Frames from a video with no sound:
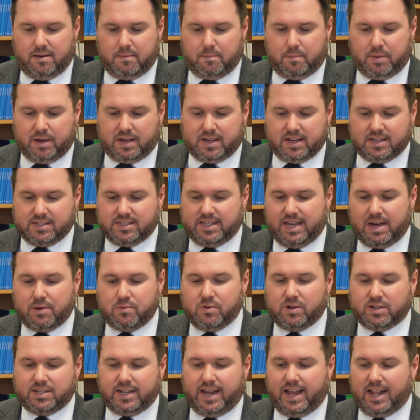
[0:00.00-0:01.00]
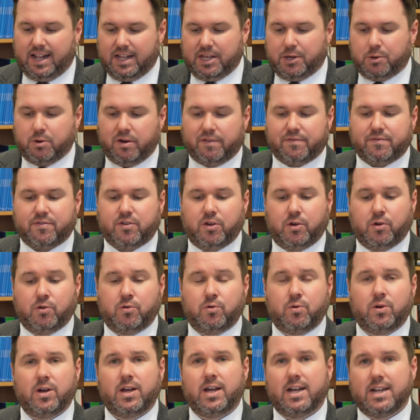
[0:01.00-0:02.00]
because that will tell you a
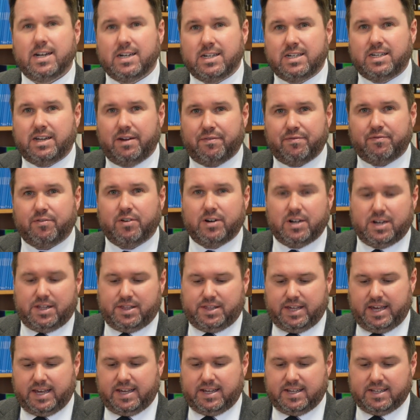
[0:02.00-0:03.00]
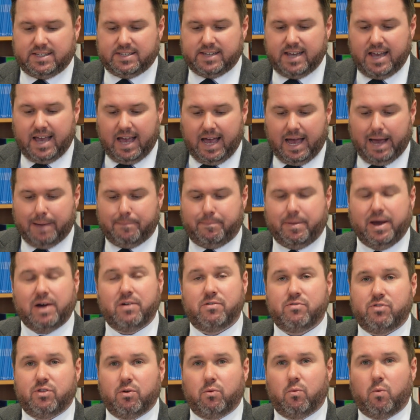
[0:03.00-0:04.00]
few different things
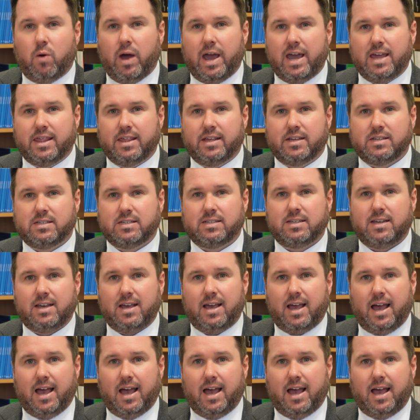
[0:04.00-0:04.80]
about the way this